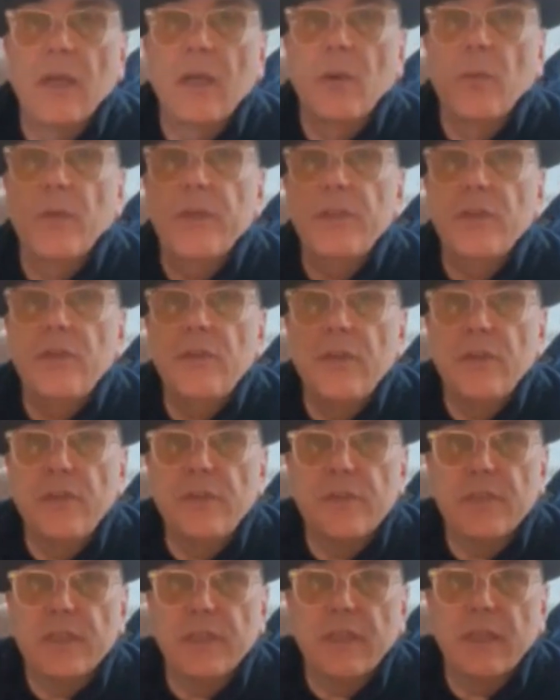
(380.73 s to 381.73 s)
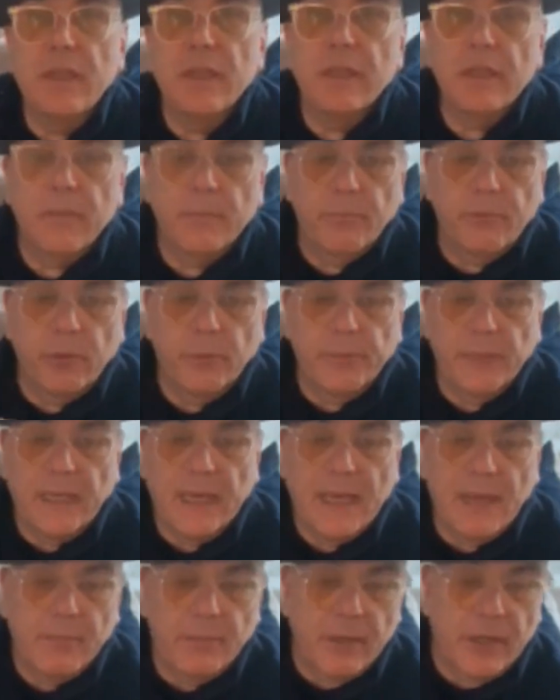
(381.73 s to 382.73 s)
use a proper
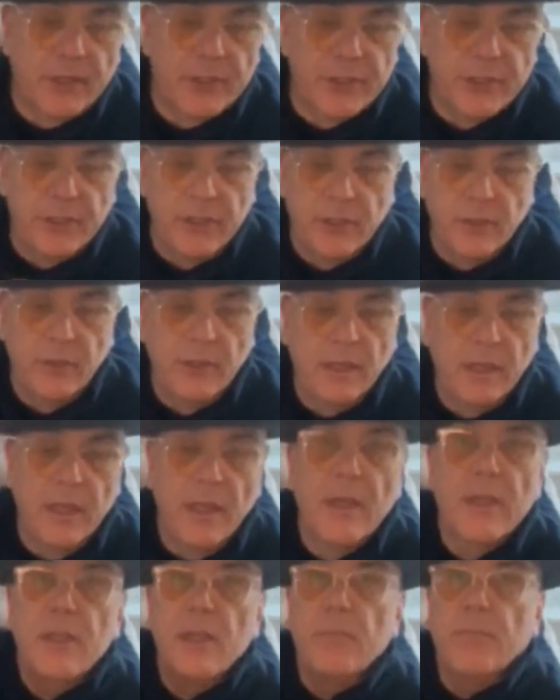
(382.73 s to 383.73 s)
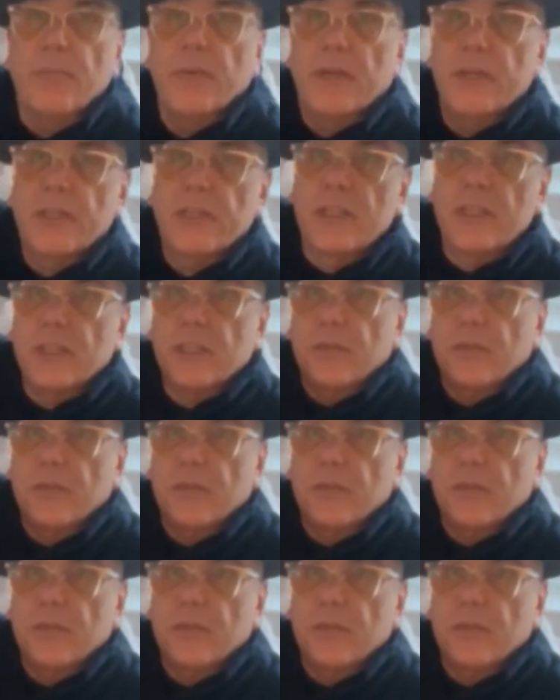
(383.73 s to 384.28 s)
hat brush and you brush this